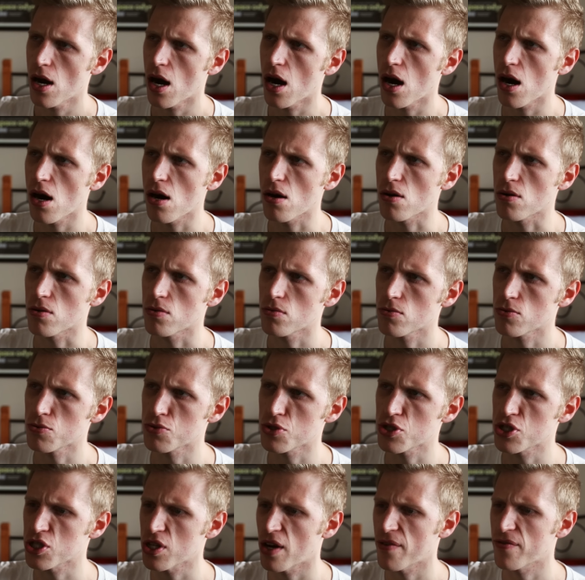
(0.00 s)
Oh, we'll
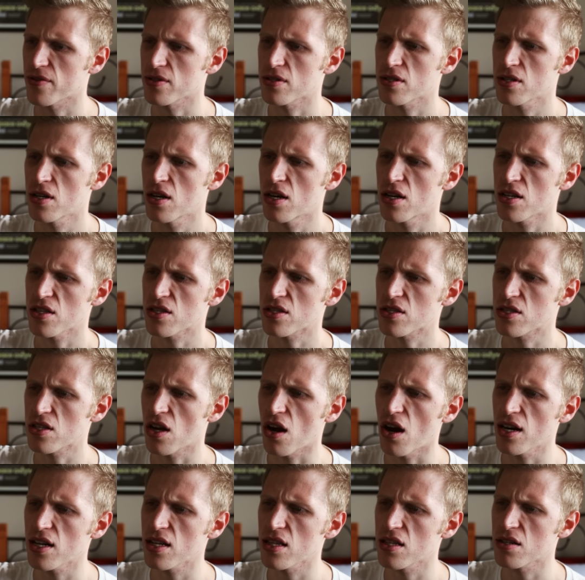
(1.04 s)
just shove a
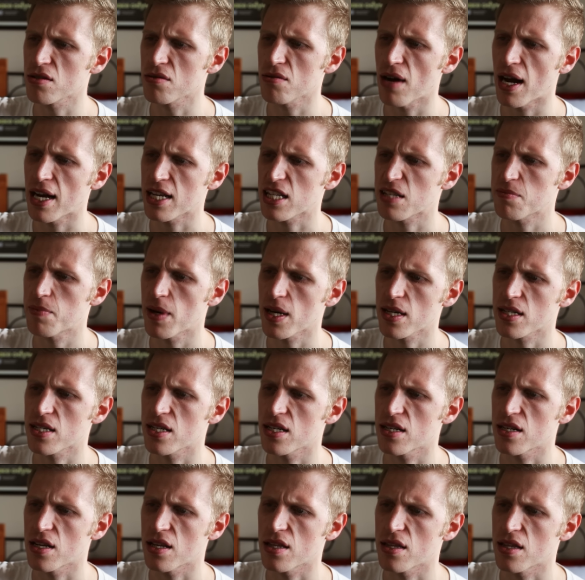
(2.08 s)
tiny little aspect
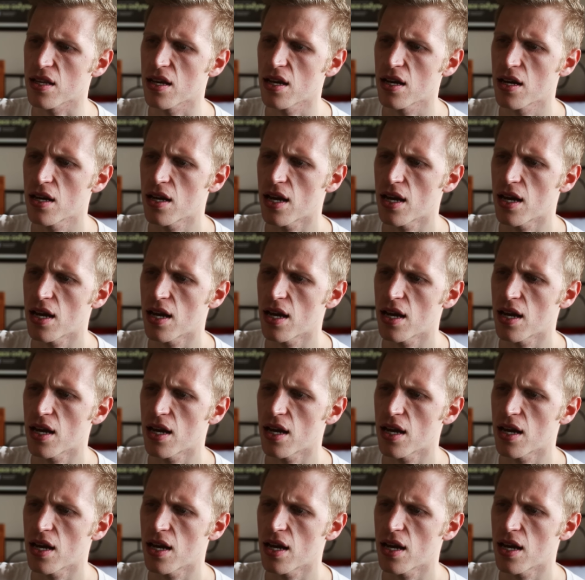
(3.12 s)
in